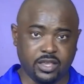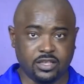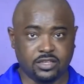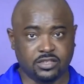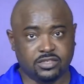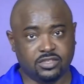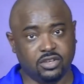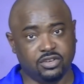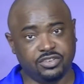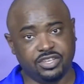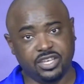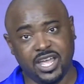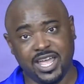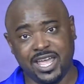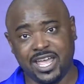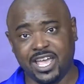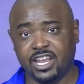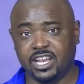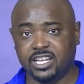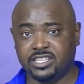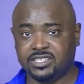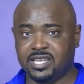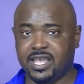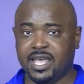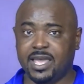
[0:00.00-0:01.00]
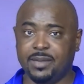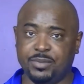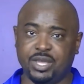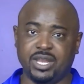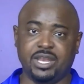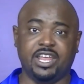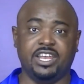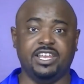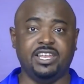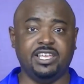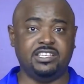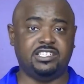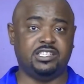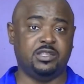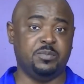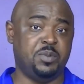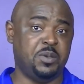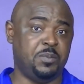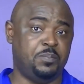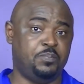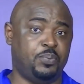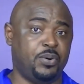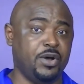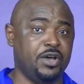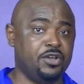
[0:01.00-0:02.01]
So your entertainment, it needs to be
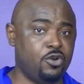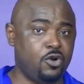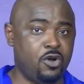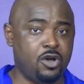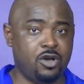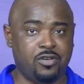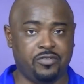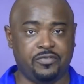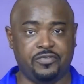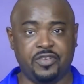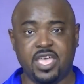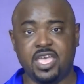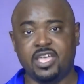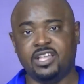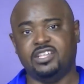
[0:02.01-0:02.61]
put off